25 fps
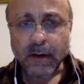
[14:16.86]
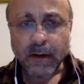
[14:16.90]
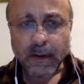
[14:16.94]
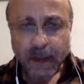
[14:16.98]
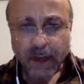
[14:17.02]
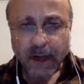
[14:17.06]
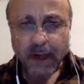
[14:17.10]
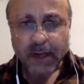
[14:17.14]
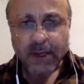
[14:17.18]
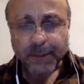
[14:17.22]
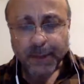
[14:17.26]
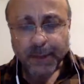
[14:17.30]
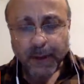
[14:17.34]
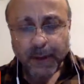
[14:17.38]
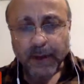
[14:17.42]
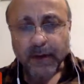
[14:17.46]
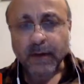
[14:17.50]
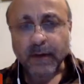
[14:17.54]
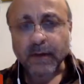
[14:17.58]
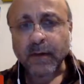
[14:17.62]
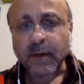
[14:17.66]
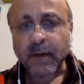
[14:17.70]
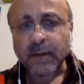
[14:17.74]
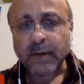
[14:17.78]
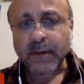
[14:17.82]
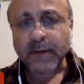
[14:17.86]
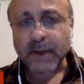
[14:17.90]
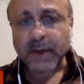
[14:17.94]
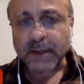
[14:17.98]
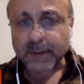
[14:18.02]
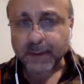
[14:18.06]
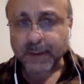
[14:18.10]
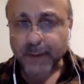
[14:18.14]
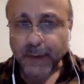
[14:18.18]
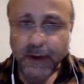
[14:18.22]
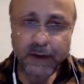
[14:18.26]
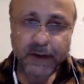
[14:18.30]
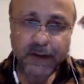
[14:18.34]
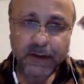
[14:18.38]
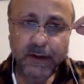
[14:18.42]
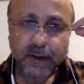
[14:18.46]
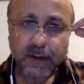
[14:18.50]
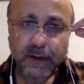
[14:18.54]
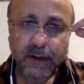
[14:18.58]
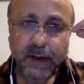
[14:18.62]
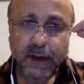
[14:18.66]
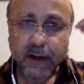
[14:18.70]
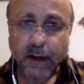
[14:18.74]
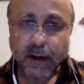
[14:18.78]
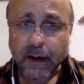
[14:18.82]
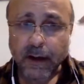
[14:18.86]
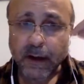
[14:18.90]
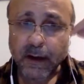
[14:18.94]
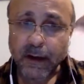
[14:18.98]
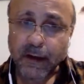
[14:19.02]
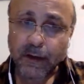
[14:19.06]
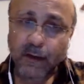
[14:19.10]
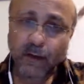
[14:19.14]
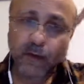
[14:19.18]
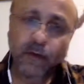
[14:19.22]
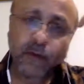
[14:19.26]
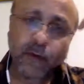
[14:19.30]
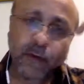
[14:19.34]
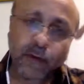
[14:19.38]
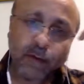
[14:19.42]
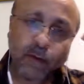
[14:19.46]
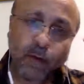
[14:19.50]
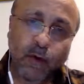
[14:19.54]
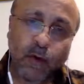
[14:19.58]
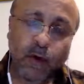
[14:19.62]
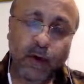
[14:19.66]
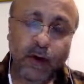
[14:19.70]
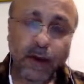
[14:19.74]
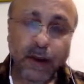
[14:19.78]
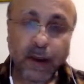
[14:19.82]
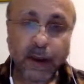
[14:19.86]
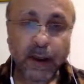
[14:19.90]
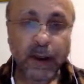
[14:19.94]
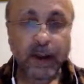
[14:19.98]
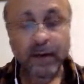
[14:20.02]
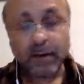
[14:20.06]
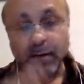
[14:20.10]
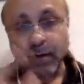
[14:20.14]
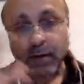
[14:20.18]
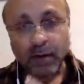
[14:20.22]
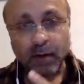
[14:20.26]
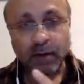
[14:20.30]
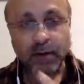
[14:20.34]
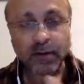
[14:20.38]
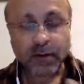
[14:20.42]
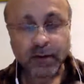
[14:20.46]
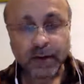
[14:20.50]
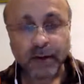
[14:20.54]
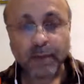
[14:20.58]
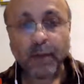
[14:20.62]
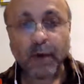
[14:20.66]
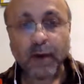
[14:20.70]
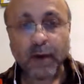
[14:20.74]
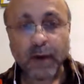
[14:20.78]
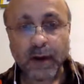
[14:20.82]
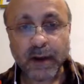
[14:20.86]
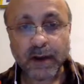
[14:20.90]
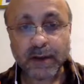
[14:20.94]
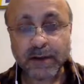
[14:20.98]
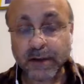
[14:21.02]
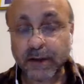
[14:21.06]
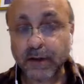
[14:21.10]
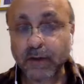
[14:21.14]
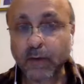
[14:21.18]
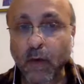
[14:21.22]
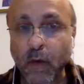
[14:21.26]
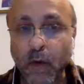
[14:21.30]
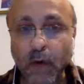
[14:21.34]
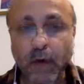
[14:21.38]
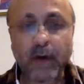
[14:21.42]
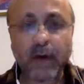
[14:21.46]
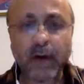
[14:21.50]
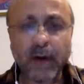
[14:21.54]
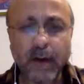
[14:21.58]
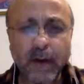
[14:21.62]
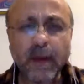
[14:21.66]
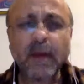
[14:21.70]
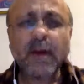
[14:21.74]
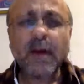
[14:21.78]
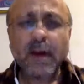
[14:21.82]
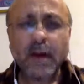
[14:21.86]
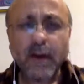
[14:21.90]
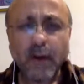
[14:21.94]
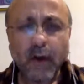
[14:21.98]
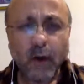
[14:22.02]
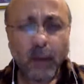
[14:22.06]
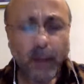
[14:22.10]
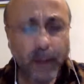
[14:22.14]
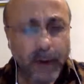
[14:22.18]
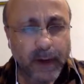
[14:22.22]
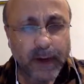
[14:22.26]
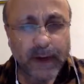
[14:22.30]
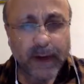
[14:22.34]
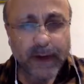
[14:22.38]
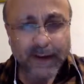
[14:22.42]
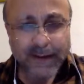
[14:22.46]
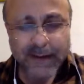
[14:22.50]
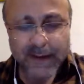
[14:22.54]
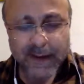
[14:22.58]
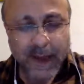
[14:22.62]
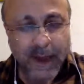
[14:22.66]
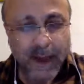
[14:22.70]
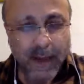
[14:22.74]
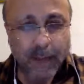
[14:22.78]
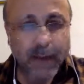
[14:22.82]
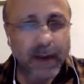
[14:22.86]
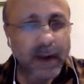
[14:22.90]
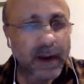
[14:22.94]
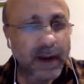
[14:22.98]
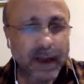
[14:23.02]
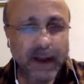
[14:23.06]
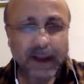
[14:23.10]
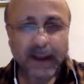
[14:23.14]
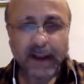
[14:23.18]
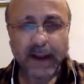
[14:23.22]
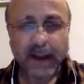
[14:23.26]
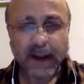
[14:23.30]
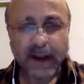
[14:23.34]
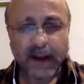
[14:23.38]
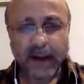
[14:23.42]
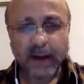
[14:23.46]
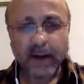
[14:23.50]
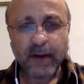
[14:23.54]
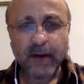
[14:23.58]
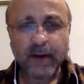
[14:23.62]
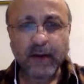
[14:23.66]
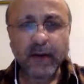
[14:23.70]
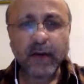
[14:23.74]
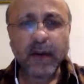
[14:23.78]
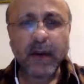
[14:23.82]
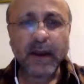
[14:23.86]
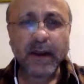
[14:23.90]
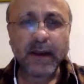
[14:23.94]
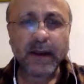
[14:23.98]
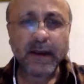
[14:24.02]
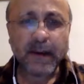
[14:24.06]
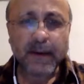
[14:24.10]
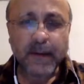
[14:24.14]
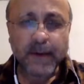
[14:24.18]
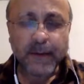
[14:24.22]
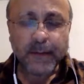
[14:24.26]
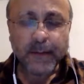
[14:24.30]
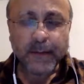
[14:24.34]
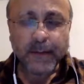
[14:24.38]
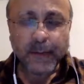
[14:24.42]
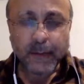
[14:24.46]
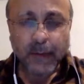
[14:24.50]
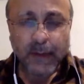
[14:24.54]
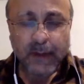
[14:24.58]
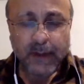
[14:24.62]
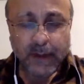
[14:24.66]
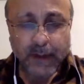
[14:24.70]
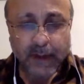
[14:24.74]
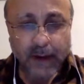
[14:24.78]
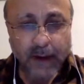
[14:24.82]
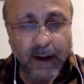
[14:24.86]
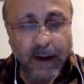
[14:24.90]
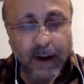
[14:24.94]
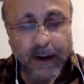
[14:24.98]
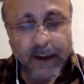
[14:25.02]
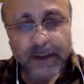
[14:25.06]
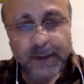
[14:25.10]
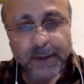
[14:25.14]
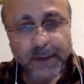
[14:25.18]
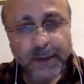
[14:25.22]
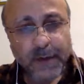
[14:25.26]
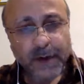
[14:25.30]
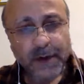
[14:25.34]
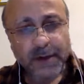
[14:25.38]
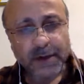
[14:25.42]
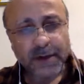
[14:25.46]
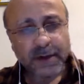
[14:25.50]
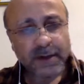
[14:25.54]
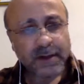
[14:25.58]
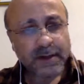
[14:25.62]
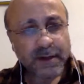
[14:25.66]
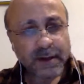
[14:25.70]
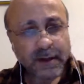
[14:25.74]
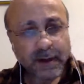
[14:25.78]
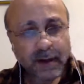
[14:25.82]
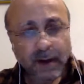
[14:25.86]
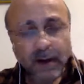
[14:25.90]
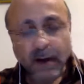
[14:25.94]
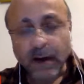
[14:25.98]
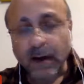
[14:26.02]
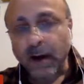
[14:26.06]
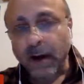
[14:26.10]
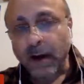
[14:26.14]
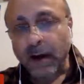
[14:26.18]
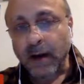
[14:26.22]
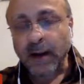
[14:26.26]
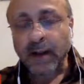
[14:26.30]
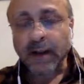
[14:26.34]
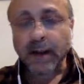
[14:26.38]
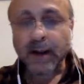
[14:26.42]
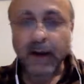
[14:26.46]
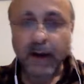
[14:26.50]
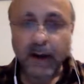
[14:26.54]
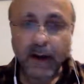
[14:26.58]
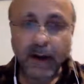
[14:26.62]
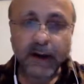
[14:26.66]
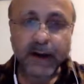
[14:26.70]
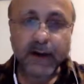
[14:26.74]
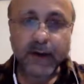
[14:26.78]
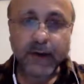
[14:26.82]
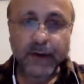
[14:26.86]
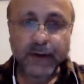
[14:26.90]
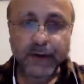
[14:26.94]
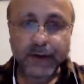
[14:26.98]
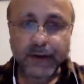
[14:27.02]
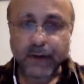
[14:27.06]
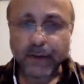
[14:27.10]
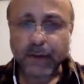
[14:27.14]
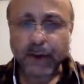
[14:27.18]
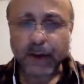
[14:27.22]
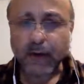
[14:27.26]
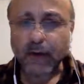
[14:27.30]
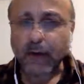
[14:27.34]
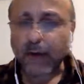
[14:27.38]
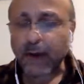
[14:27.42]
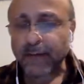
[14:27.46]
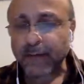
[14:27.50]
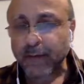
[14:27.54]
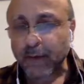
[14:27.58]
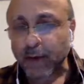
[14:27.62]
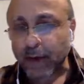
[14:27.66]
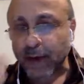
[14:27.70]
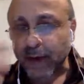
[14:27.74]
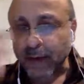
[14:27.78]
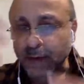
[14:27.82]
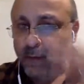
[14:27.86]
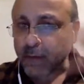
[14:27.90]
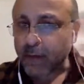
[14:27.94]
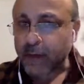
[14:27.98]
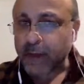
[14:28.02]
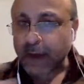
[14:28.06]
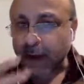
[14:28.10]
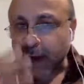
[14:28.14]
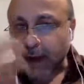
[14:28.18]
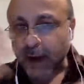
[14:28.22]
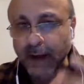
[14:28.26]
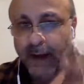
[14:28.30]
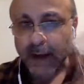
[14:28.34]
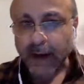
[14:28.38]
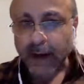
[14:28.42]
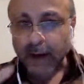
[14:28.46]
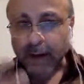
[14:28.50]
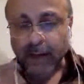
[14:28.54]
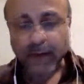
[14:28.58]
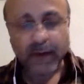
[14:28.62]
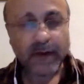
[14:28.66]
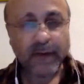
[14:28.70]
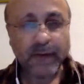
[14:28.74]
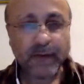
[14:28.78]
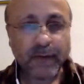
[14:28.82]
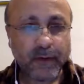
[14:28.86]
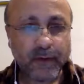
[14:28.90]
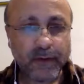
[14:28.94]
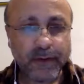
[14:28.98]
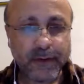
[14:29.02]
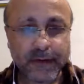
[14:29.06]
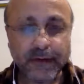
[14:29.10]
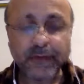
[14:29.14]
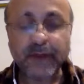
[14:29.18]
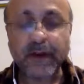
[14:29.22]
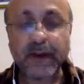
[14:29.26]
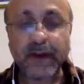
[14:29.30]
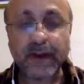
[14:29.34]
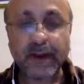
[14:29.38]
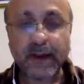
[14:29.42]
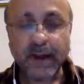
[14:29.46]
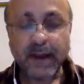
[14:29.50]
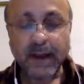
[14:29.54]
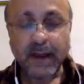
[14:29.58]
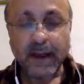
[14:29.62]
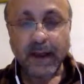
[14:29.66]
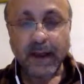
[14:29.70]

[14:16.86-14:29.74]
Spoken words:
irrespective of the inspiration that will hit you one morning and on 3 mornings it won't. Normally it doesn't happen like that, like, well, there are inspiration, there are gut, there are intuition, but you have to live with an idea 24/7.